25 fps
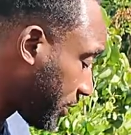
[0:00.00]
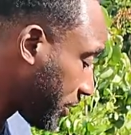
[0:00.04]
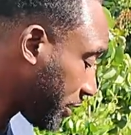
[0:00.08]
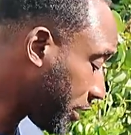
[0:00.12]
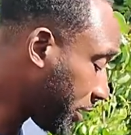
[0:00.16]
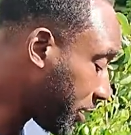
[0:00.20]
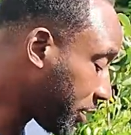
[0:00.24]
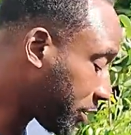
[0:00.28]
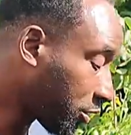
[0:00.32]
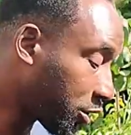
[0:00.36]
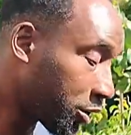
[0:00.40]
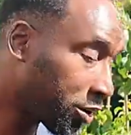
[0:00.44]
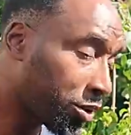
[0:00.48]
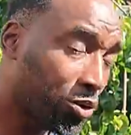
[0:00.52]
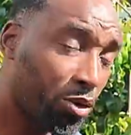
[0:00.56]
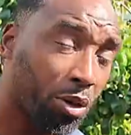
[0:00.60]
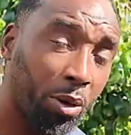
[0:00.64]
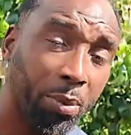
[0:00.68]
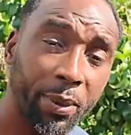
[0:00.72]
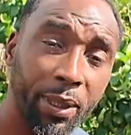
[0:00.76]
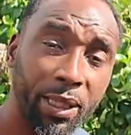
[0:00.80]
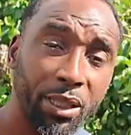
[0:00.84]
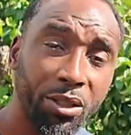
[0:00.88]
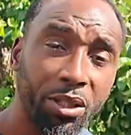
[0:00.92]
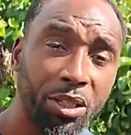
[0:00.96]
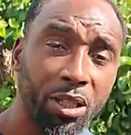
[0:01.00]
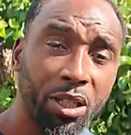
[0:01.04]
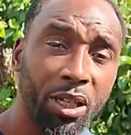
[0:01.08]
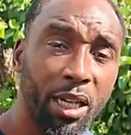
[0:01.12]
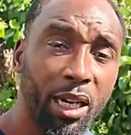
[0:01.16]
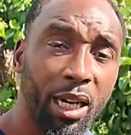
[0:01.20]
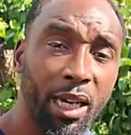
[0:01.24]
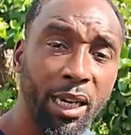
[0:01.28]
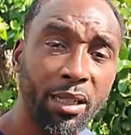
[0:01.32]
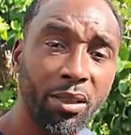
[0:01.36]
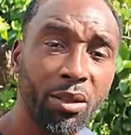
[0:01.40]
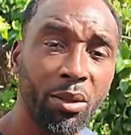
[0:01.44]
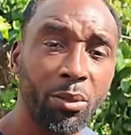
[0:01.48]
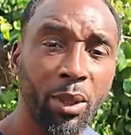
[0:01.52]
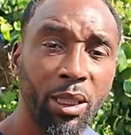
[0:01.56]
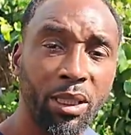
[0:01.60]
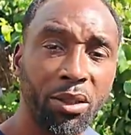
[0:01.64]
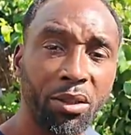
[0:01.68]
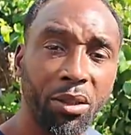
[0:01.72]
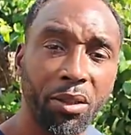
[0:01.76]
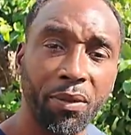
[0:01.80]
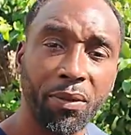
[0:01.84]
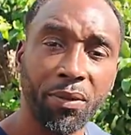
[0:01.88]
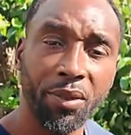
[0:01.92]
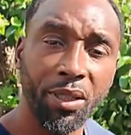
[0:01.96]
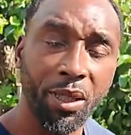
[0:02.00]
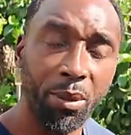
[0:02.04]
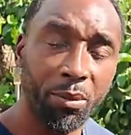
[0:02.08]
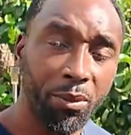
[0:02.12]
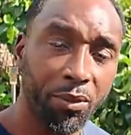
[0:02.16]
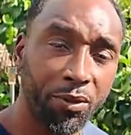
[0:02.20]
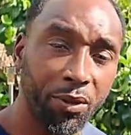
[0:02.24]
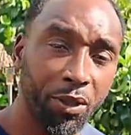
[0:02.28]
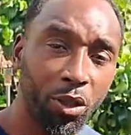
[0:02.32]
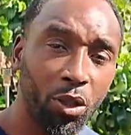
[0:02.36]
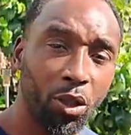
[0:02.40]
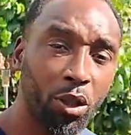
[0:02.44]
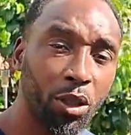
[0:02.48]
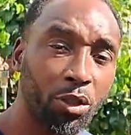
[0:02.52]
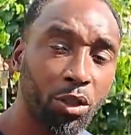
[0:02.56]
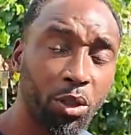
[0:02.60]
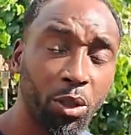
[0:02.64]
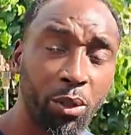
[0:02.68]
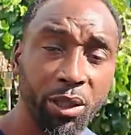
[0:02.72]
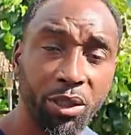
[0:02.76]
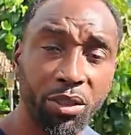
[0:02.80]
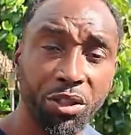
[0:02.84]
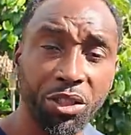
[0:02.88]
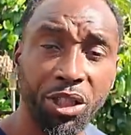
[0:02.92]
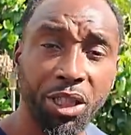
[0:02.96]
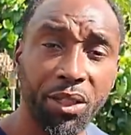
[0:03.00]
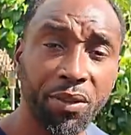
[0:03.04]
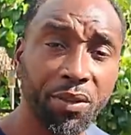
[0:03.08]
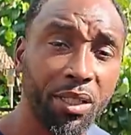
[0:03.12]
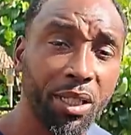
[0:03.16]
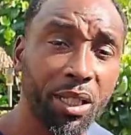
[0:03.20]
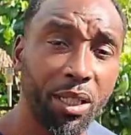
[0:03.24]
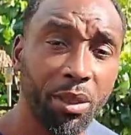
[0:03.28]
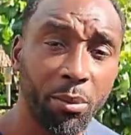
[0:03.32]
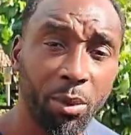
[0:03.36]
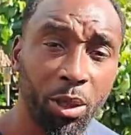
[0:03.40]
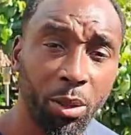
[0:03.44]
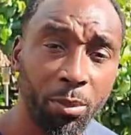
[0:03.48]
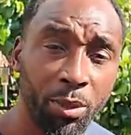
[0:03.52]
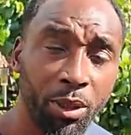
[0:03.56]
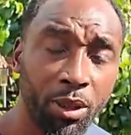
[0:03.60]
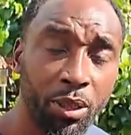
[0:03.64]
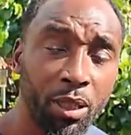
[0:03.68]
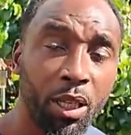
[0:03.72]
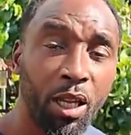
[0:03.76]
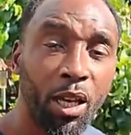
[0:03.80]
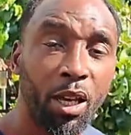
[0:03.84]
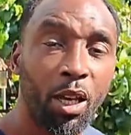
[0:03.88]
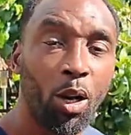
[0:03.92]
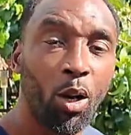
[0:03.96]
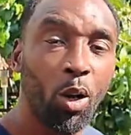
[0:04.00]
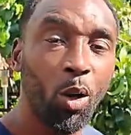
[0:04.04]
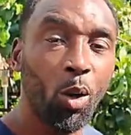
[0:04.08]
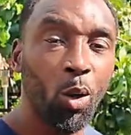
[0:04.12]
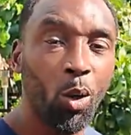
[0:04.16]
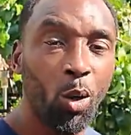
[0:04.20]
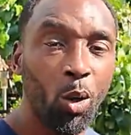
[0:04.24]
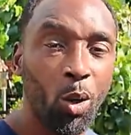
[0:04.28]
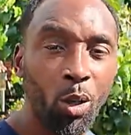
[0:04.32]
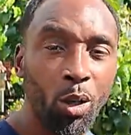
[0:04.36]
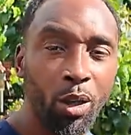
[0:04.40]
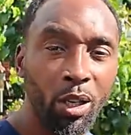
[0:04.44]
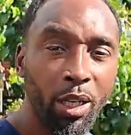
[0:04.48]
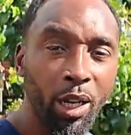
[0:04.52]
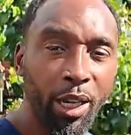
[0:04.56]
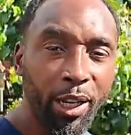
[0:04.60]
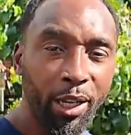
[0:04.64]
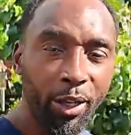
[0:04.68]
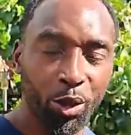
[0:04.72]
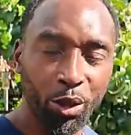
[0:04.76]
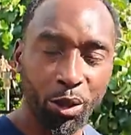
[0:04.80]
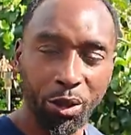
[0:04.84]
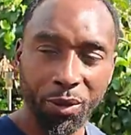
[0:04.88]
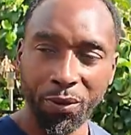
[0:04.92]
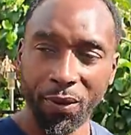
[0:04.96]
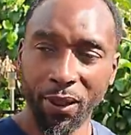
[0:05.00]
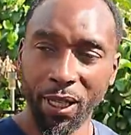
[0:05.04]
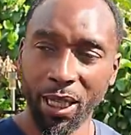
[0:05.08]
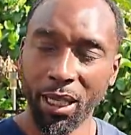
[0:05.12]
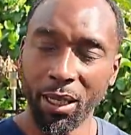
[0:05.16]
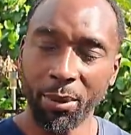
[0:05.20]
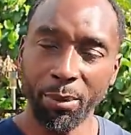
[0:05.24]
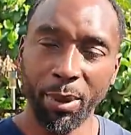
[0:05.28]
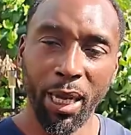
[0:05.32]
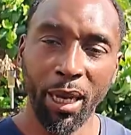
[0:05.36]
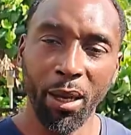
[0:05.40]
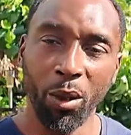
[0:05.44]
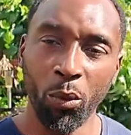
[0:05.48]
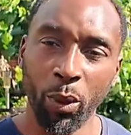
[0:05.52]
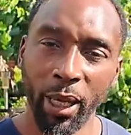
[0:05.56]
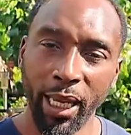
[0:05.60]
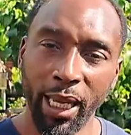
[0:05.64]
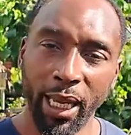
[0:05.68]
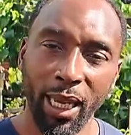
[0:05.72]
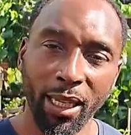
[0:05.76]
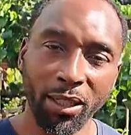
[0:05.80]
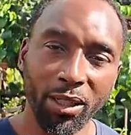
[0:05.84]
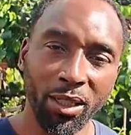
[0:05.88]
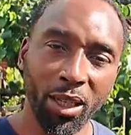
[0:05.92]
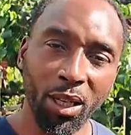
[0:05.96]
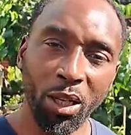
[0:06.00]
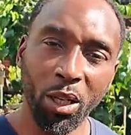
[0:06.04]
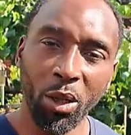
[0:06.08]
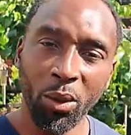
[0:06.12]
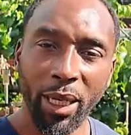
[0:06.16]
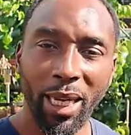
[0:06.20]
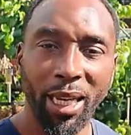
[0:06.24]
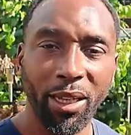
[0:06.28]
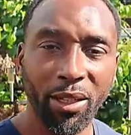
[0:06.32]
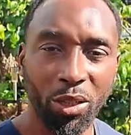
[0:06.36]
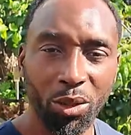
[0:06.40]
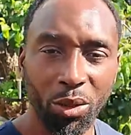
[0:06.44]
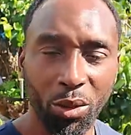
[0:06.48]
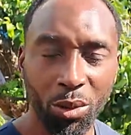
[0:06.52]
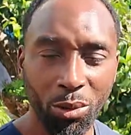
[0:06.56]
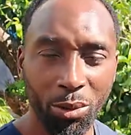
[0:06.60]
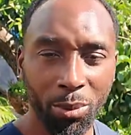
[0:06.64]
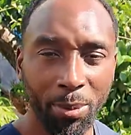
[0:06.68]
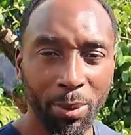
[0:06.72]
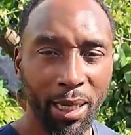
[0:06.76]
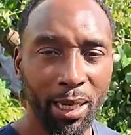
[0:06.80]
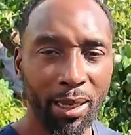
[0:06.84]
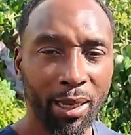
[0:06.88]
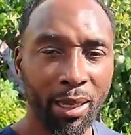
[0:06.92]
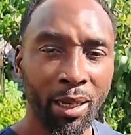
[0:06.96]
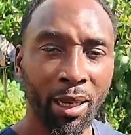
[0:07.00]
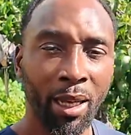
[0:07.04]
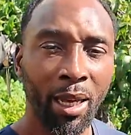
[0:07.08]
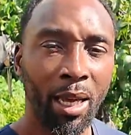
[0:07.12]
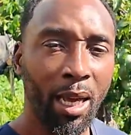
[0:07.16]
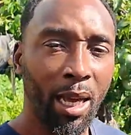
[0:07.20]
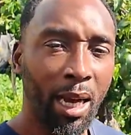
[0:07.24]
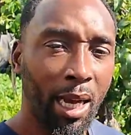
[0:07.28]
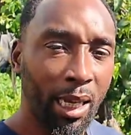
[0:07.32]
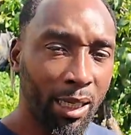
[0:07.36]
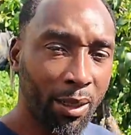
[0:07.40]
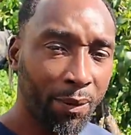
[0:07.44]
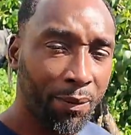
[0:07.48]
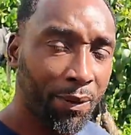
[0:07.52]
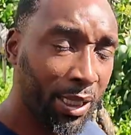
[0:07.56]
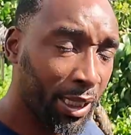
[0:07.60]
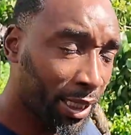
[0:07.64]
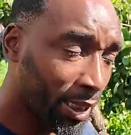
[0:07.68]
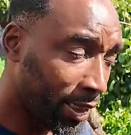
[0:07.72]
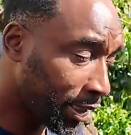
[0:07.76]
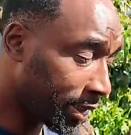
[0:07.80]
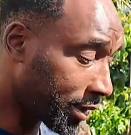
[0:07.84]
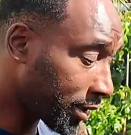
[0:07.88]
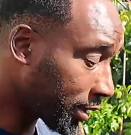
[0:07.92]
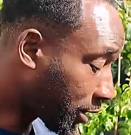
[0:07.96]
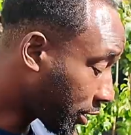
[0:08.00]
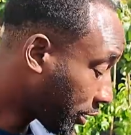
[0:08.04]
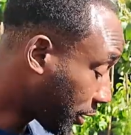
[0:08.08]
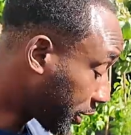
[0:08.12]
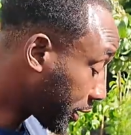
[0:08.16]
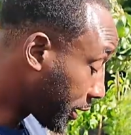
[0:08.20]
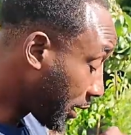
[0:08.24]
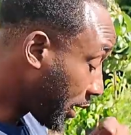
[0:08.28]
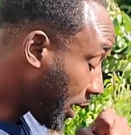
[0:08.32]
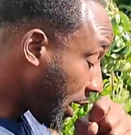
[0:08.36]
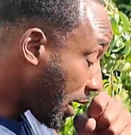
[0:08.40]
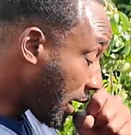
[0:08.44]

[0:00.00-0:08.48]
to just drop into you guys. I wonder if some of you lot are doing shifts at the moment, or you're just thinking about a way how to load out your tool bag. And I think this is a good,